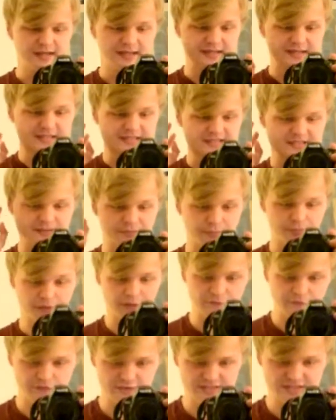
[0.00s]
get some
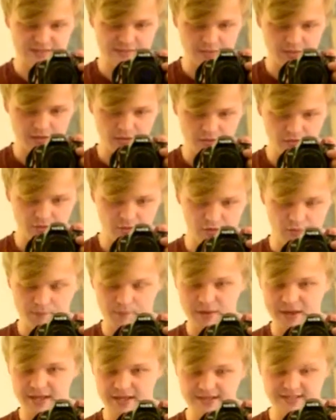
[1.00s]
breakfast tomorrow, go to
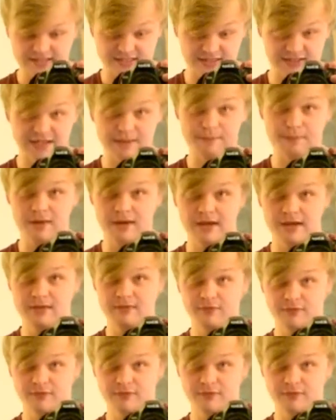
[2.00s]
bed, sleep in,